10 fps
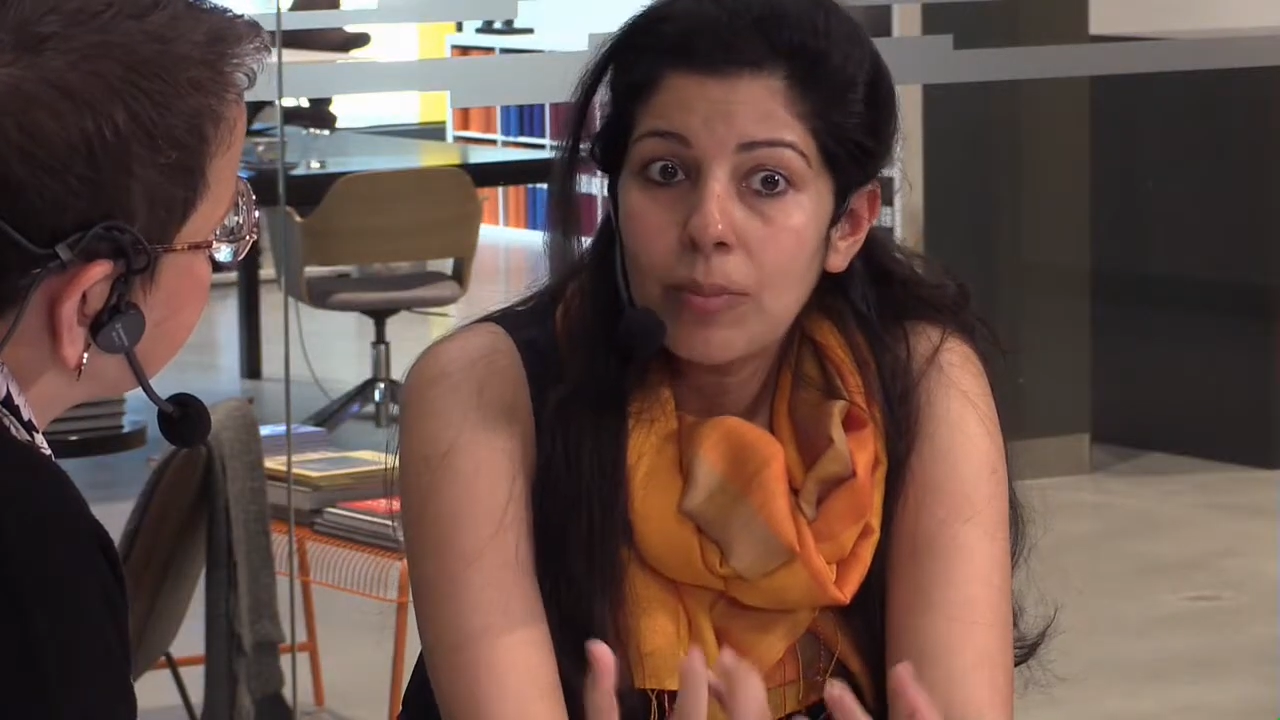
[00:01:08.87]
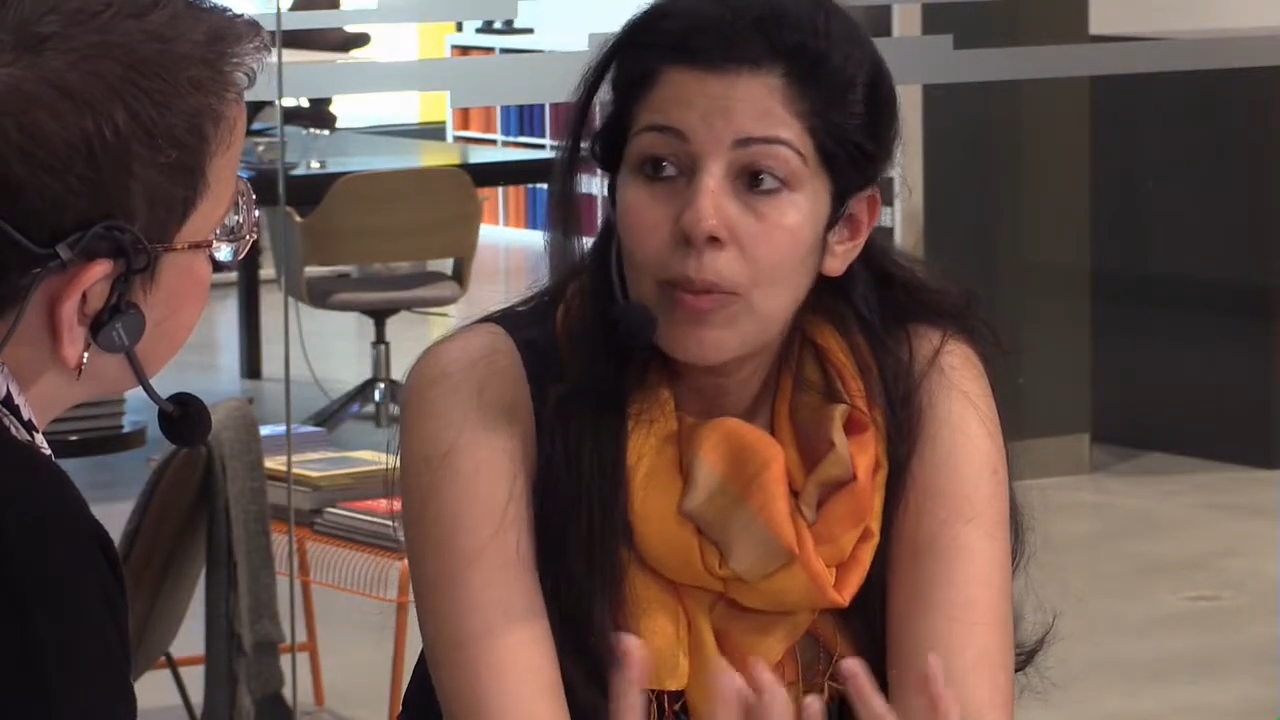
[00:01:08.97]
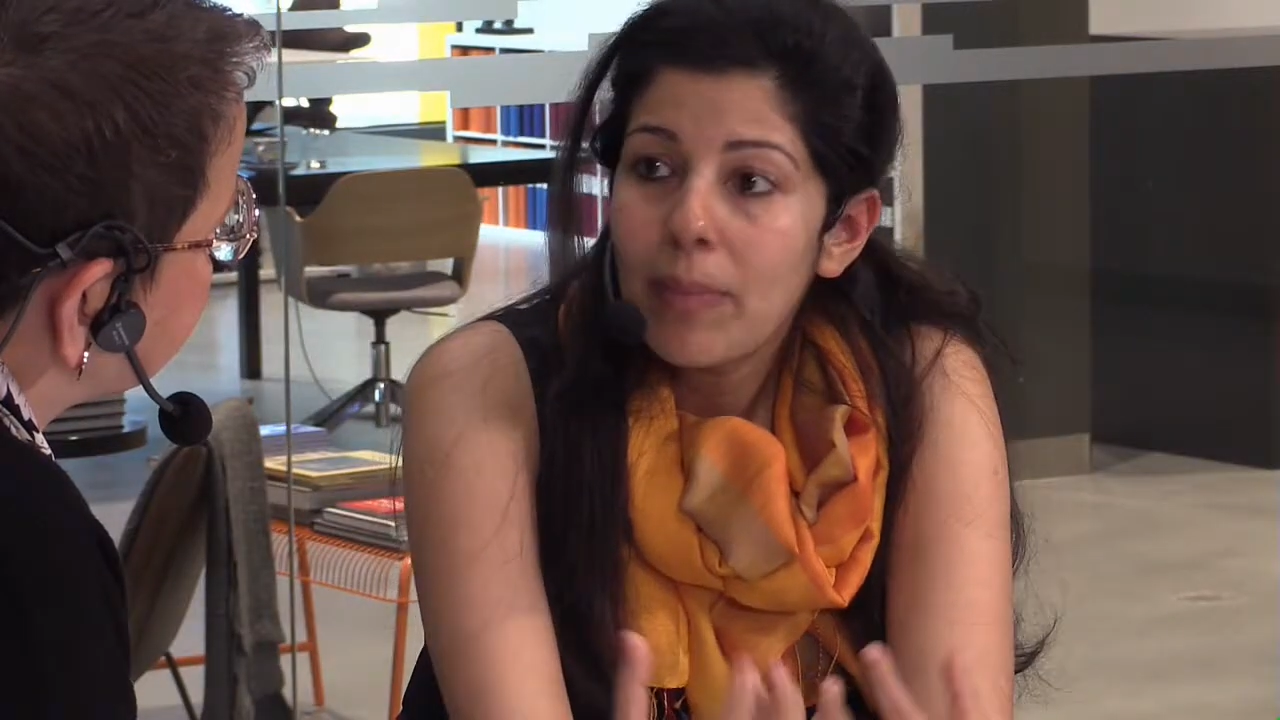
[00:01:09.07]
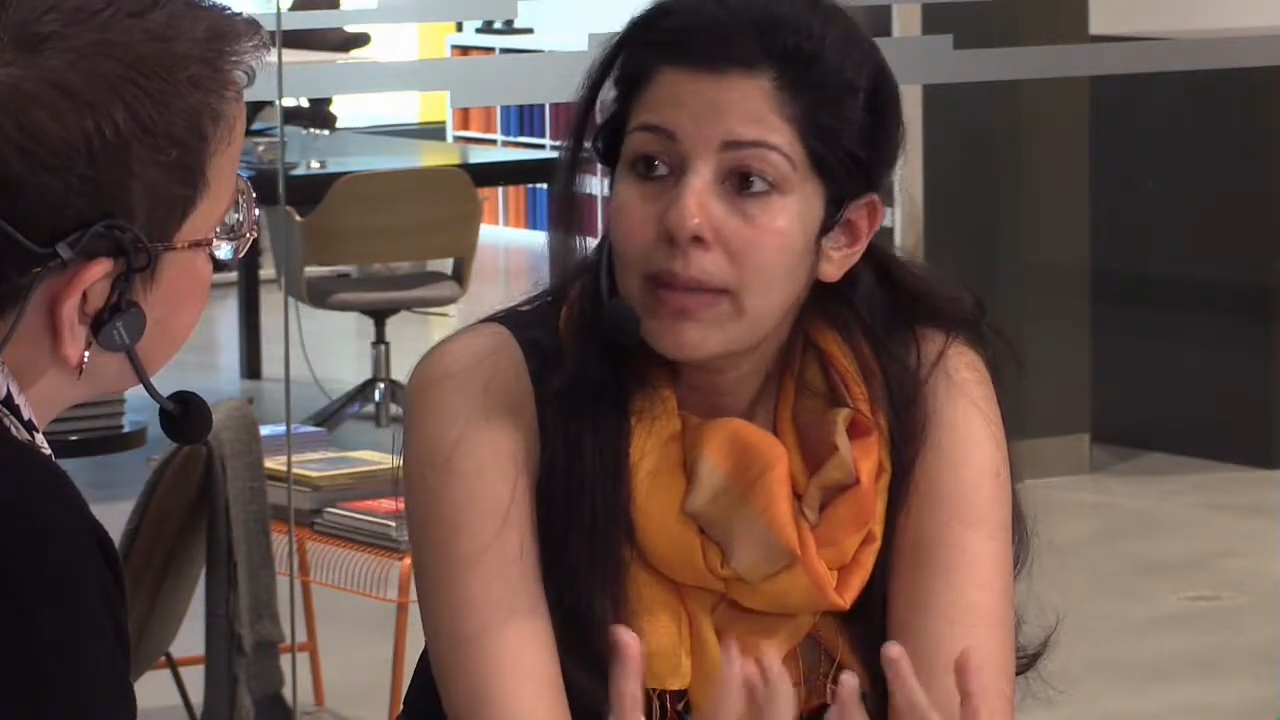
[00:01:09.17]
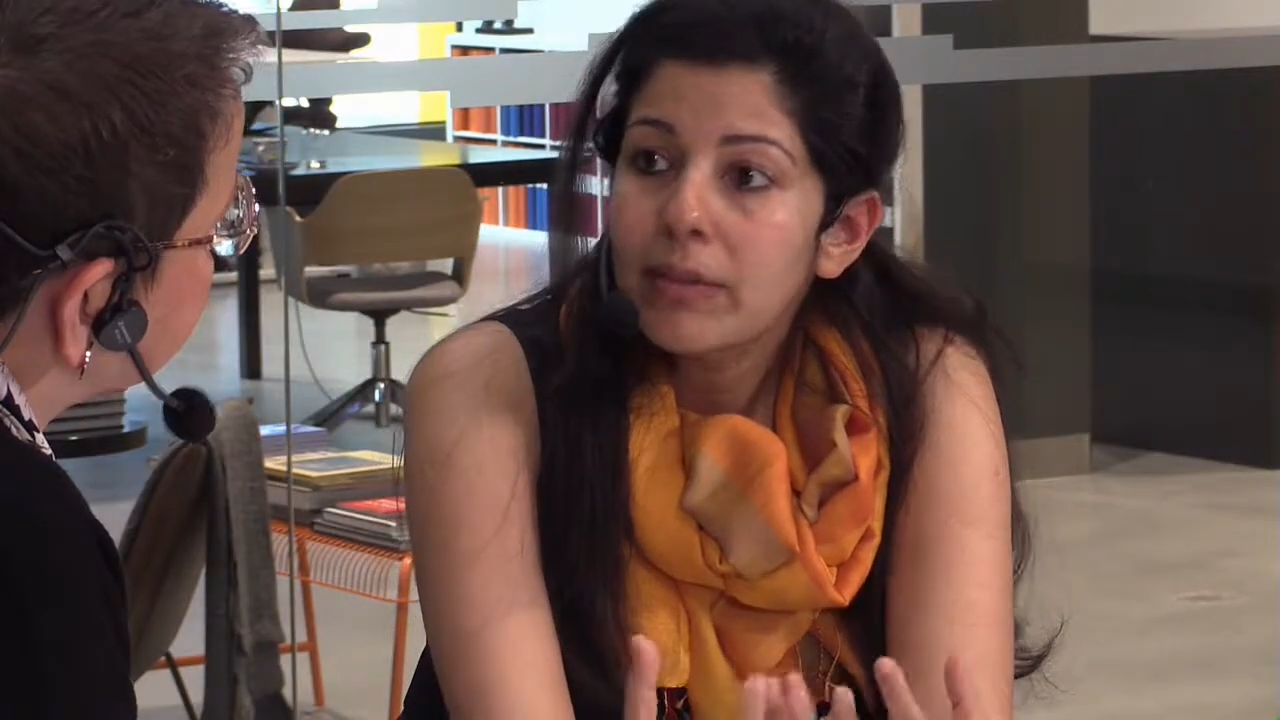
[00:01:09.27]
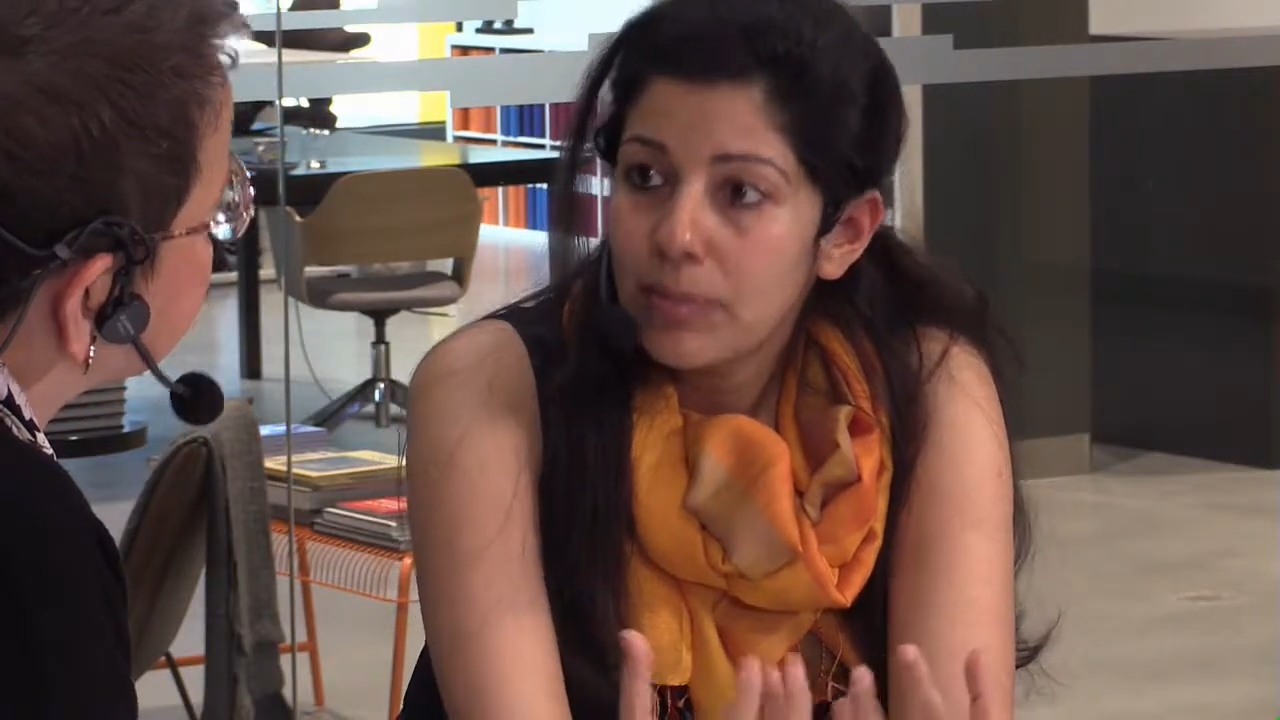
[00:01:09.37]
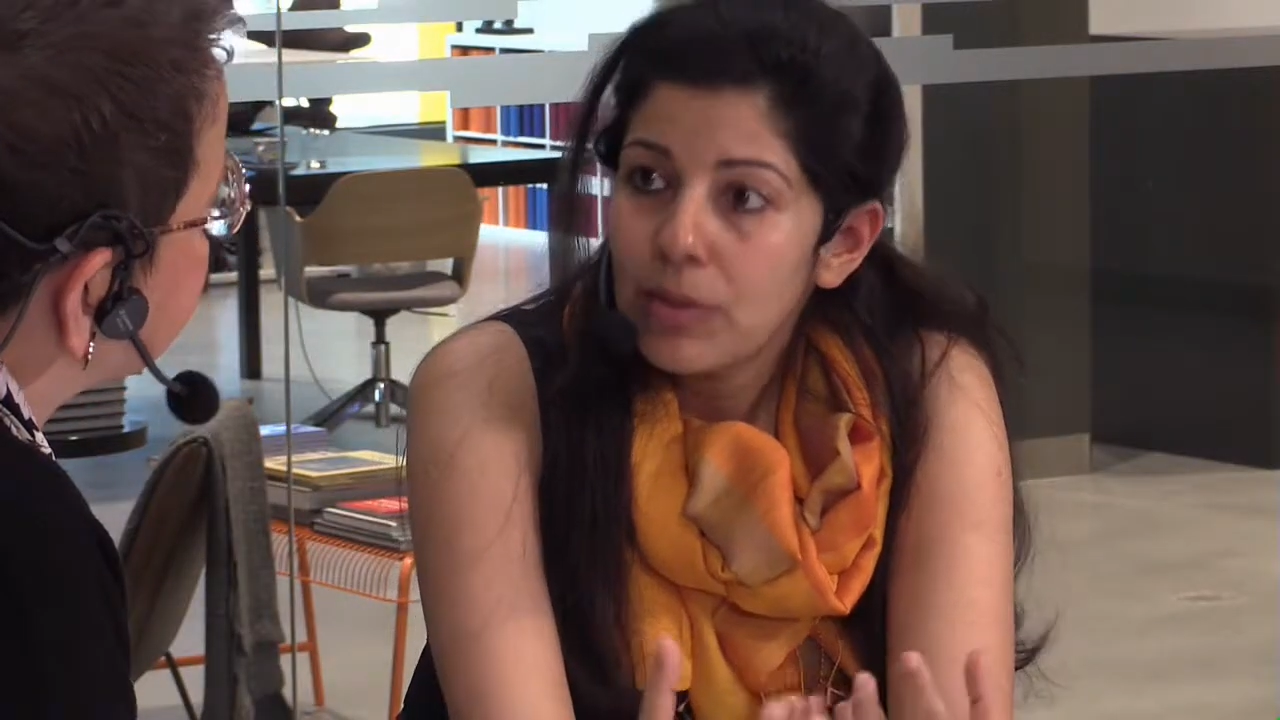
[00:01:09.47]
the momentum